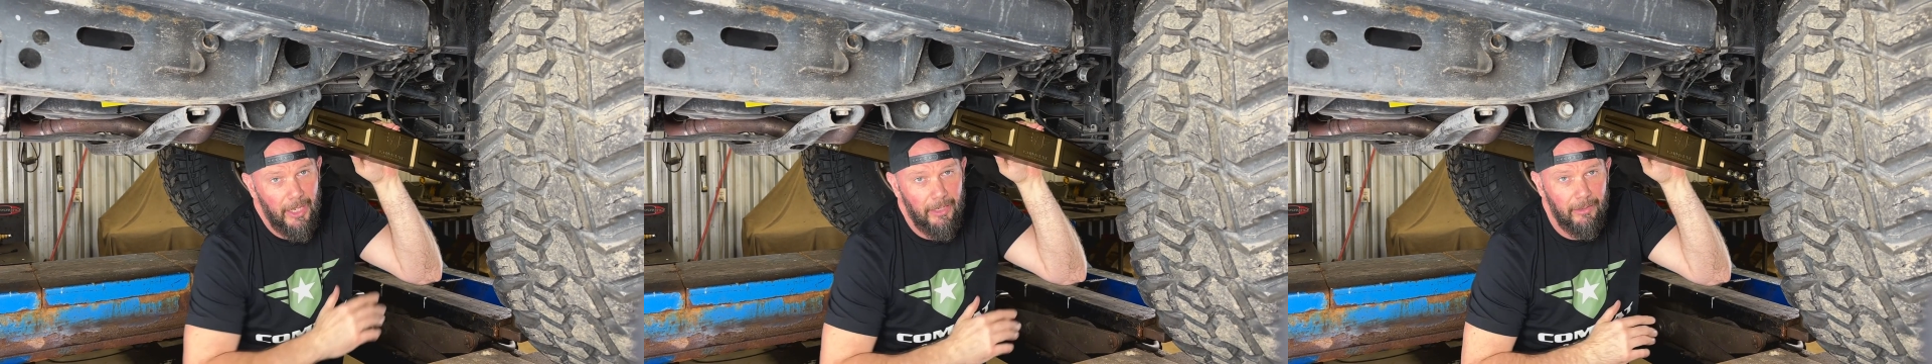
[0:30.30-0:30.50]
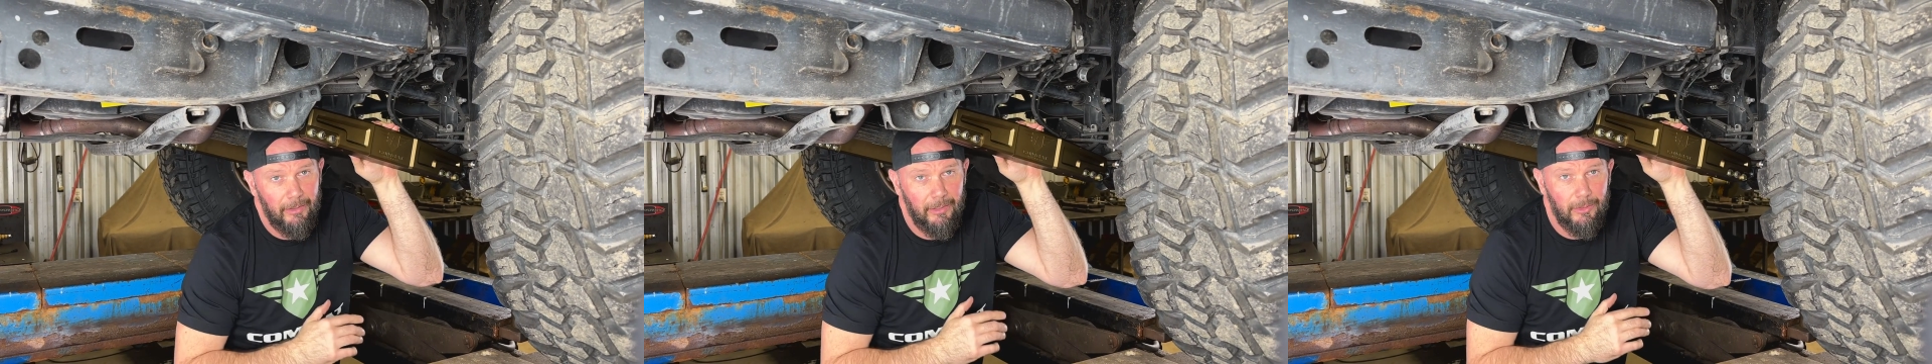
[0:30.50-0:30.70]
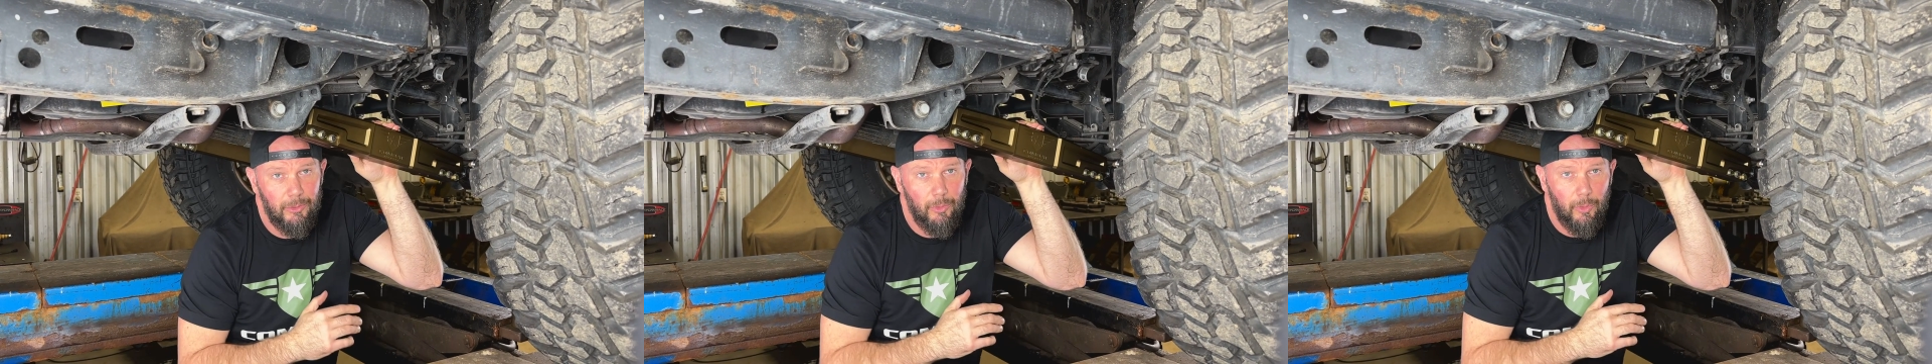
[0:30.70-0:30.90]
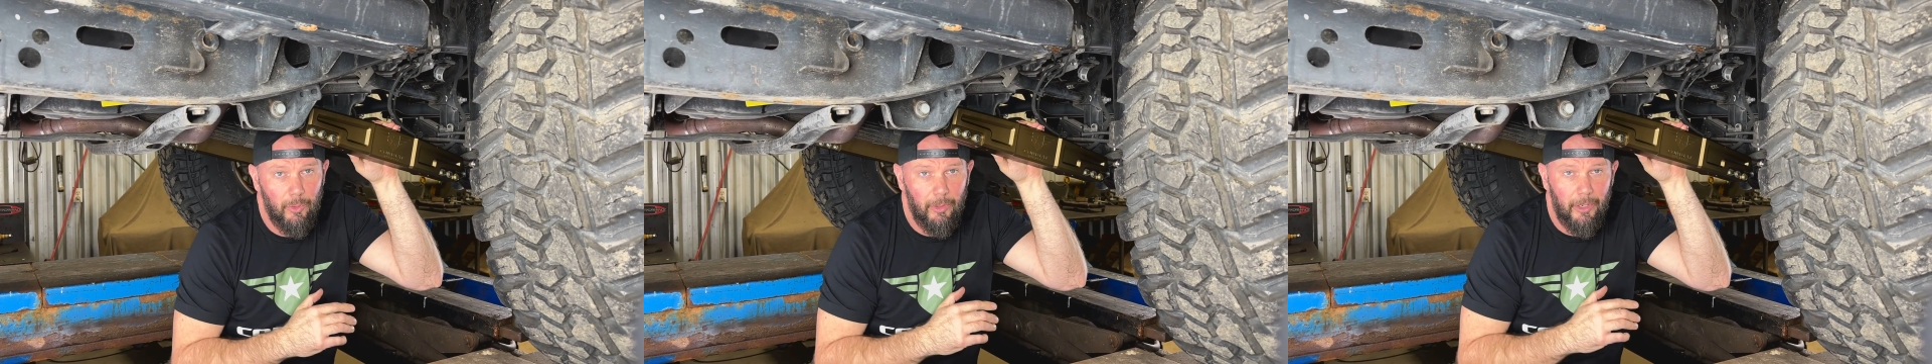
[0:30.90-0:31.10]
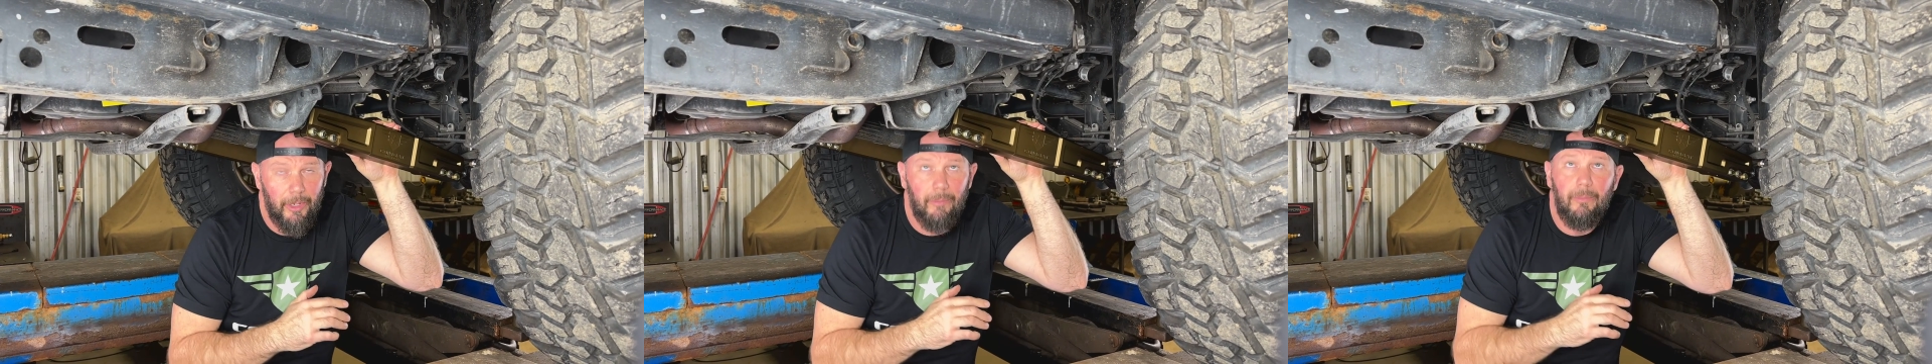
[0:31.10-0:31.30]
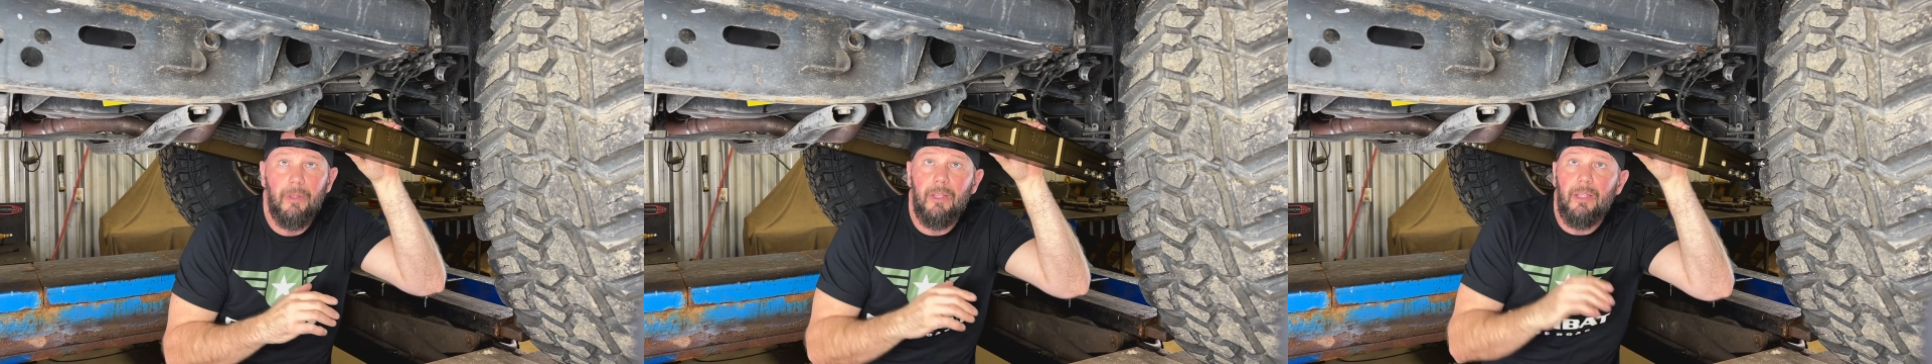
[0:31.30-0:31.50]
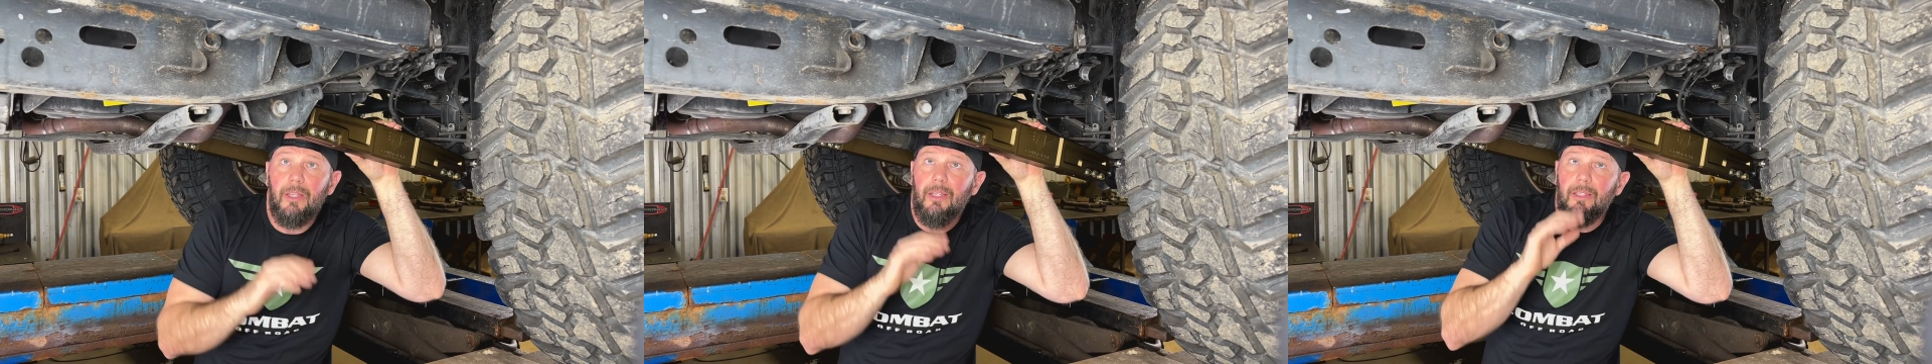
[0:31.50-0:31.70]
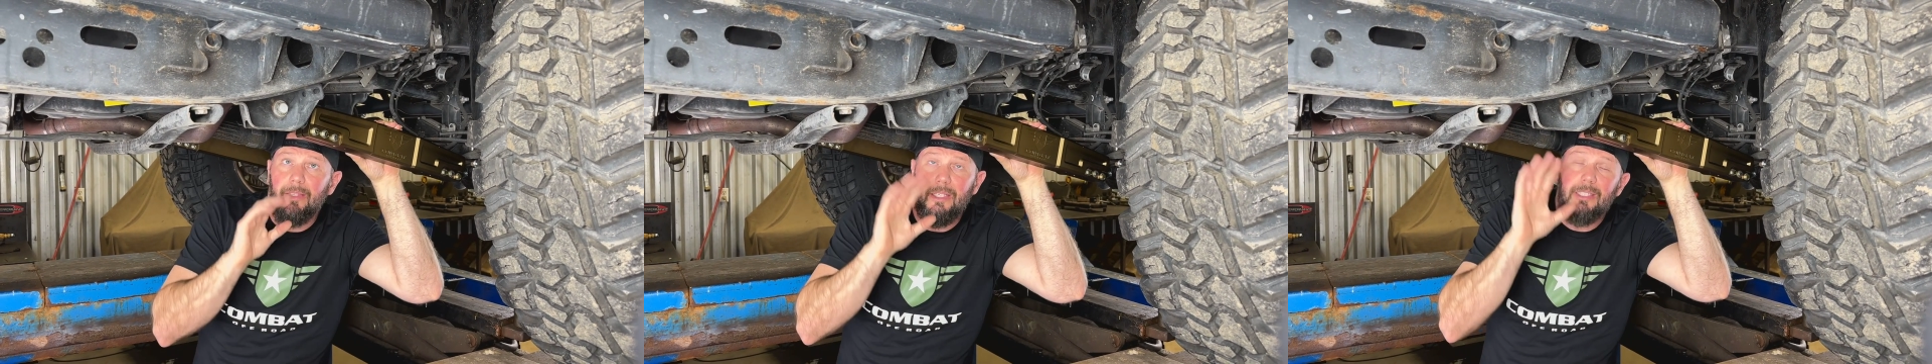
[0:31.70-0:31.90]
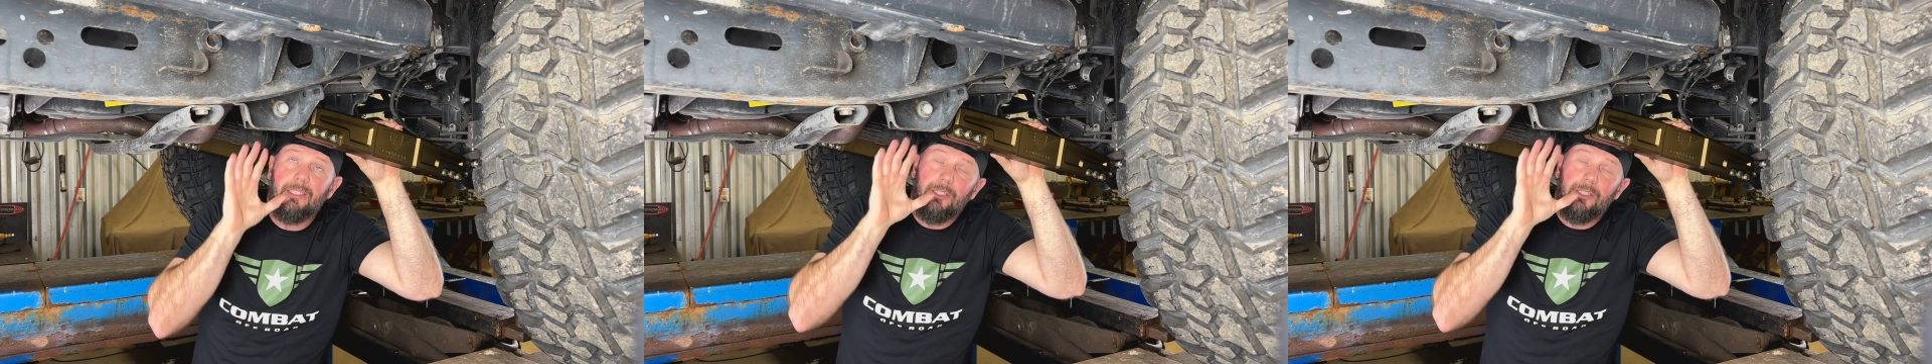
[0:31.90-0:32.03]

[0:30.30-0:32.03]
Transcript: of the control arm. These